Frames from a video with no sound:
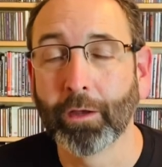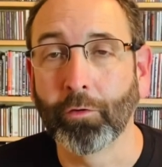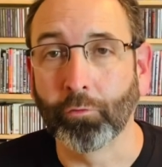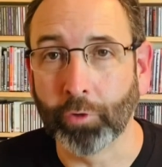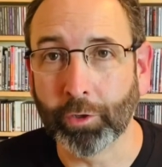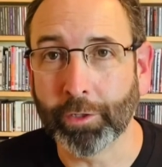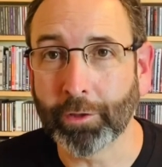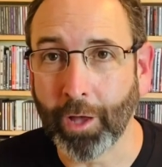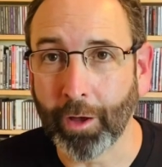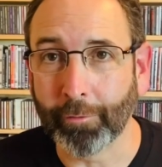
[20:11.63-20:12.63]
Really
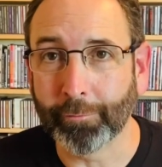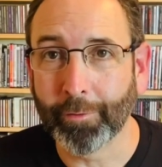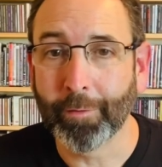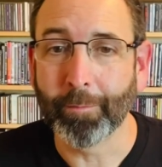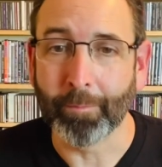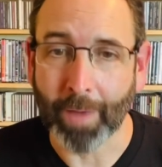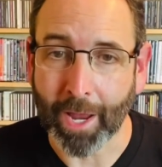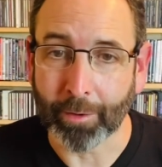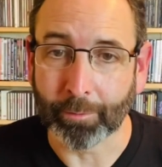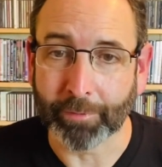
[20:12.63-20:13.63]
love my
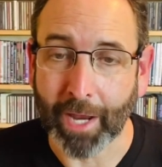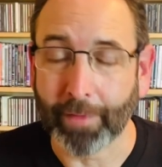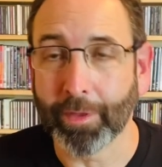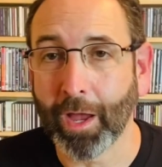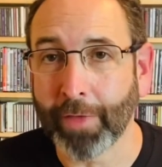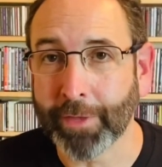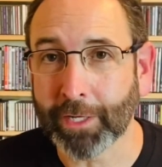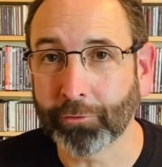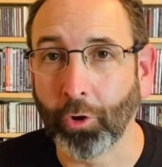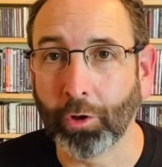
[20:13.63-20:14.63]
hometown. I think
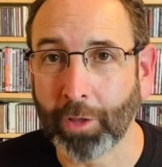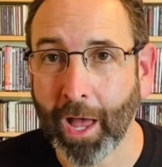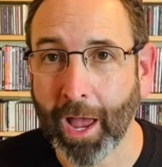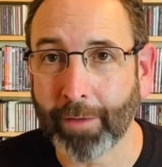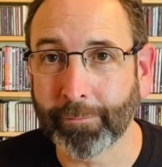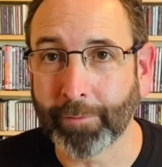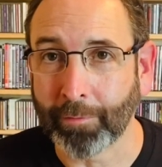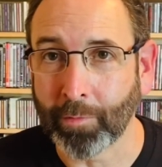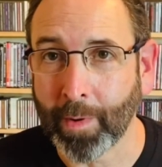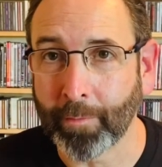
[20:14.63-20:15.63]
it's all live, if I
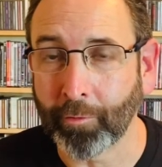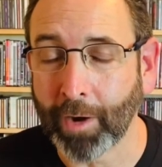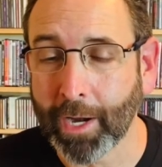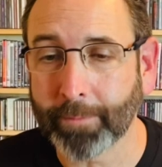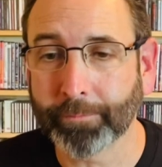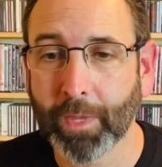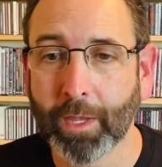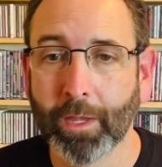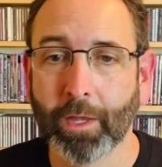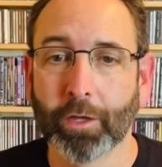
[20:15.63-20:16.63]
remember right.
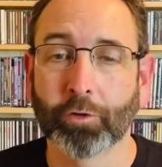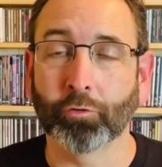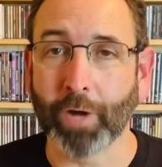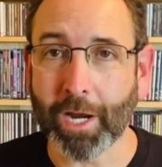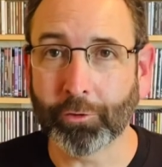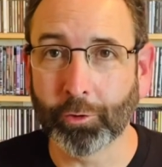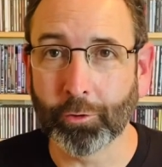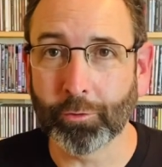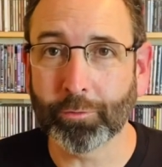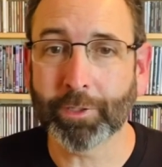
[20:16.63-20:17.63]
Great
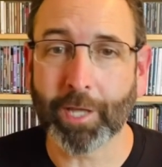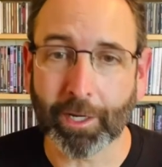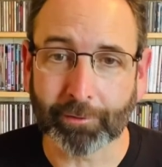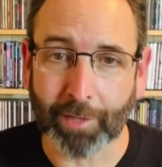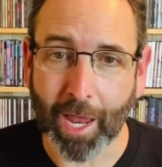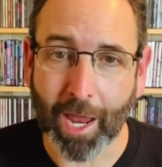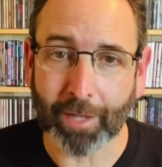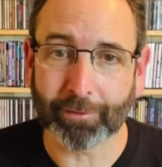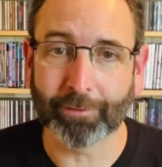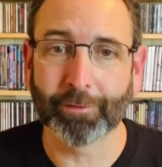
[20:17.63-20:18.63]
tune, kicks
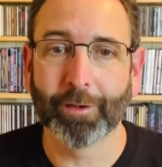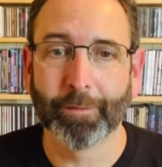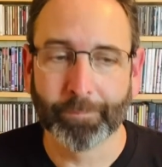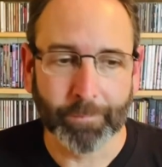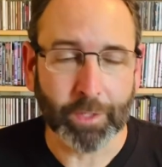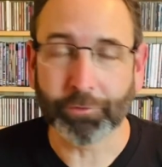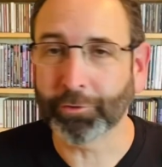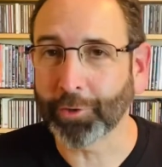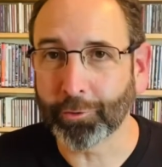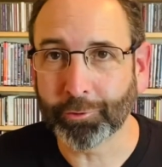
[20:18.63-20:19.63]
ass. It
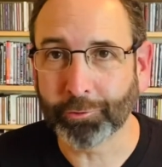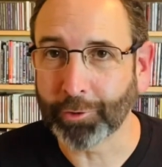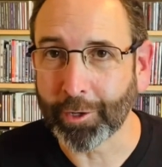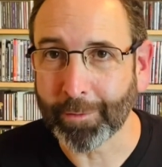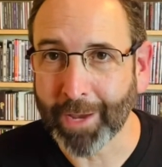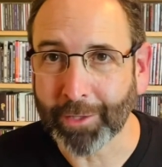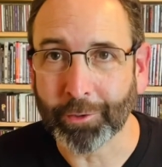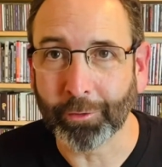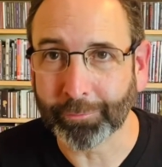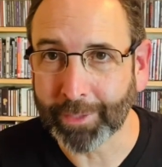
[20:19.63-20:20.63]
just goes to show you, man, you
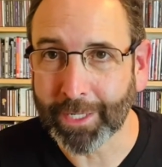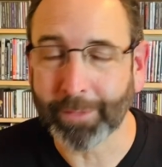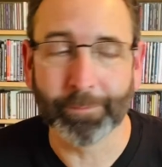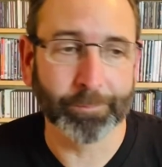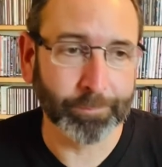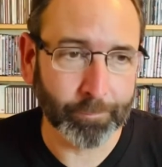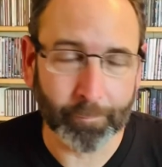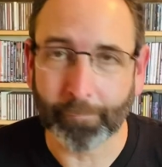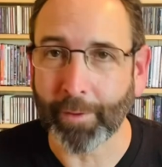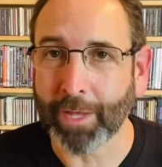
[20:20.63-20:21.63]
don't need
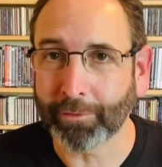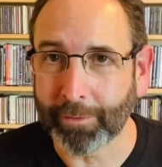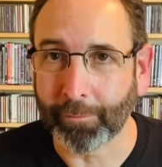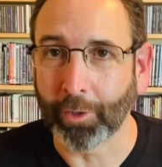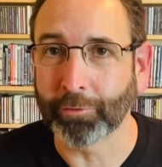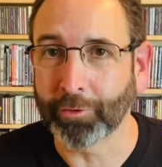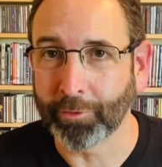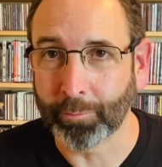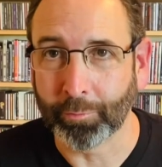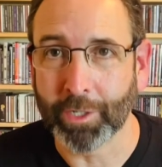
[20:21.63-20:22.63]
fancy verses
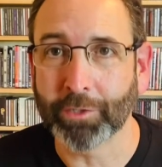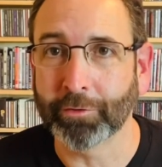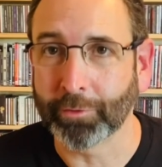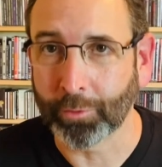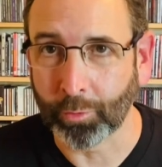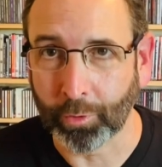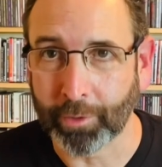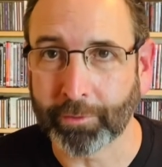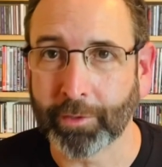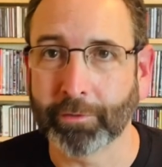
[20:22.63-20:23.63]
and bridges and
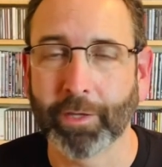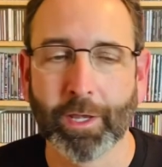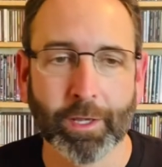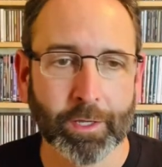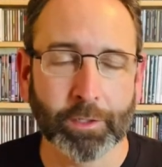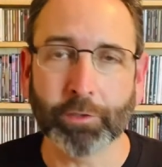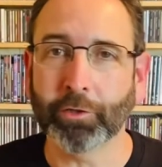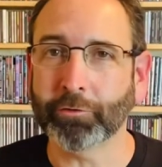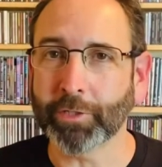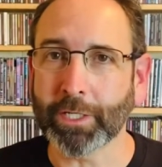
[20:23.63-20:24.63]
choruses. You
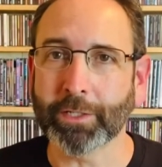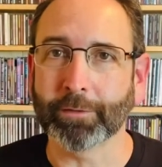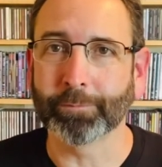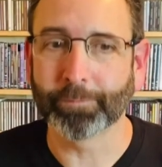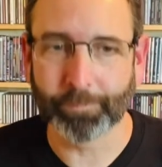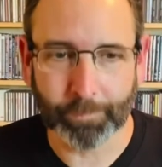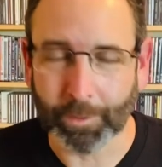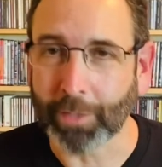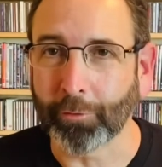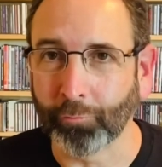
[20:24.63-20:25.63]
just need to
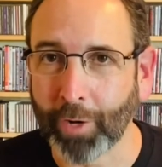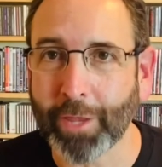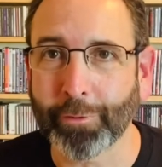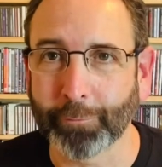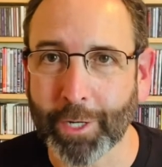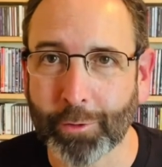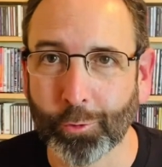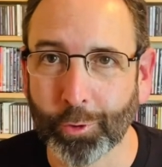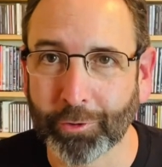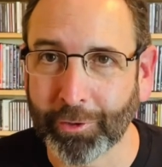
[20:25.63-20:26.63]
get the right three
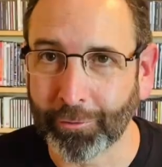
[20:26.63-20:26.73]
chords in a